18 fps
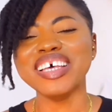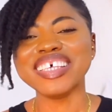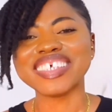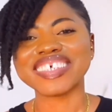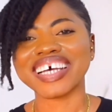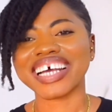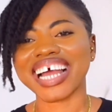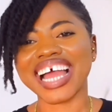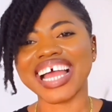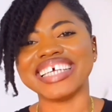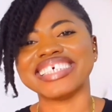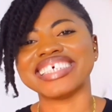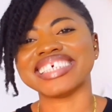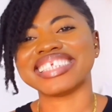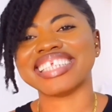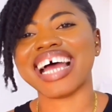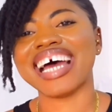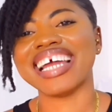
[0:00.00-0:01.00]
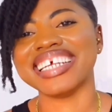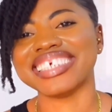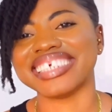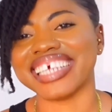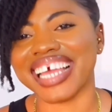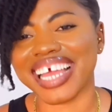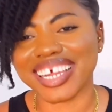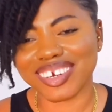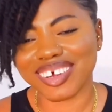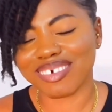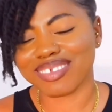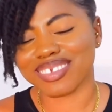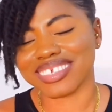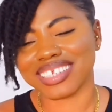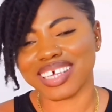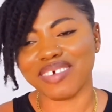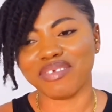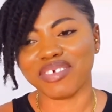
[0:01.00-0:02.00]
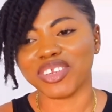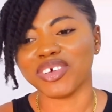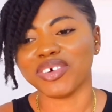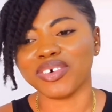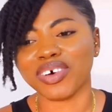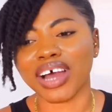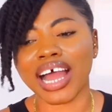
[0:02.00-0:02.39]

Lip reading: So guys, that is the end of today's video.